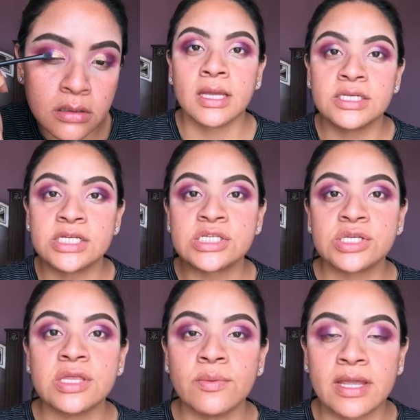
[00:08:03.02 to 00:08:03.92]
And just so
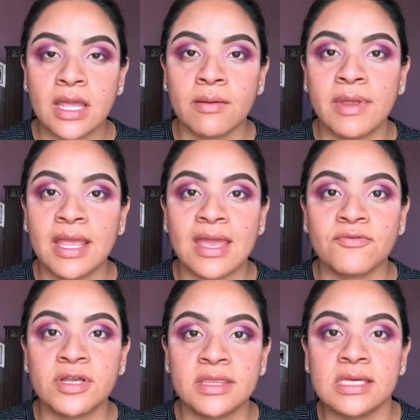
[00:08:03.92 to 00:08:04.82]
that we can make
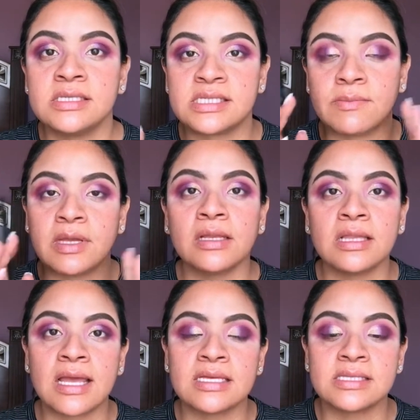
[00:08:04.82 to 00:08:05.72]
everything
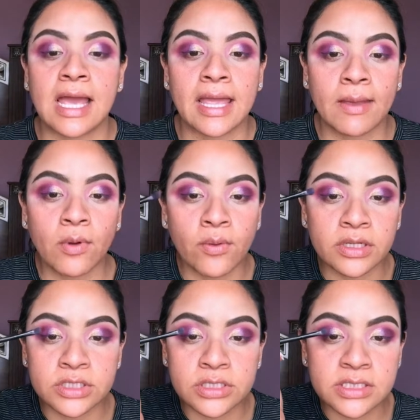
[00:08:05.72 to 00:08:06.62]
seamless, I am going
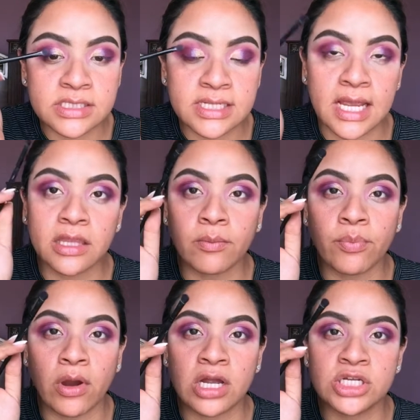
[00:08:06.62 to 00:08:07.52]
to just take the
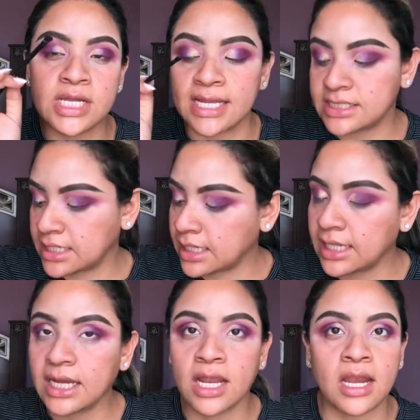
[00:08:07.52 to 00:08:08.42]
brush. I did
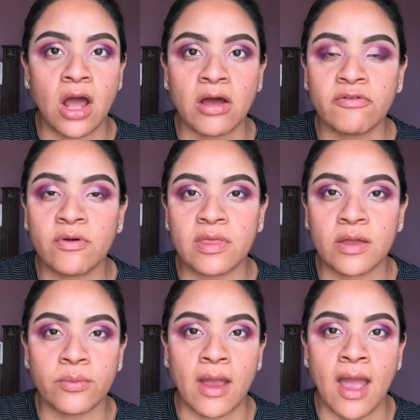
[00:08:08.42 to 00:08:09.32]
clean it off with
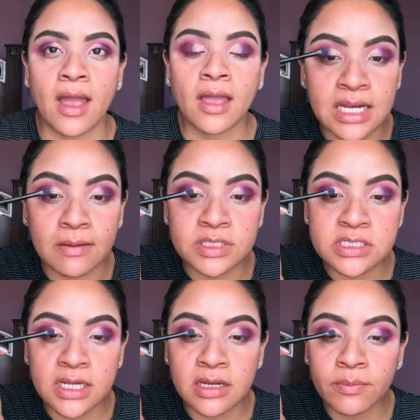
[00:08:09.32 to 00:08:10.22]
a rag, and I'm
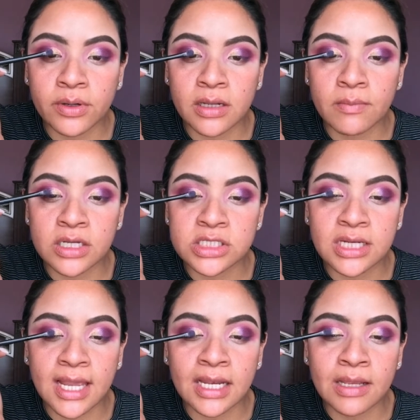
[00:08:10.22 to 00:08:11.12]
just going to pretty much
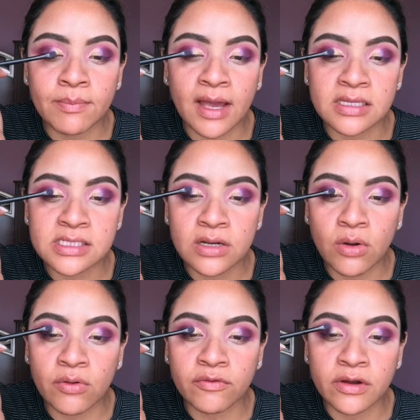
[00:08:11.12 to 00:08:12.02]
lightly pass it
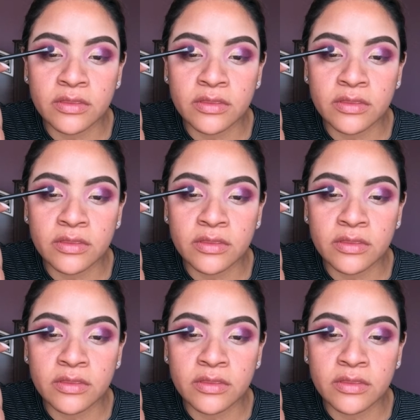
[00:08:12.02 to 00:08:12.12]
over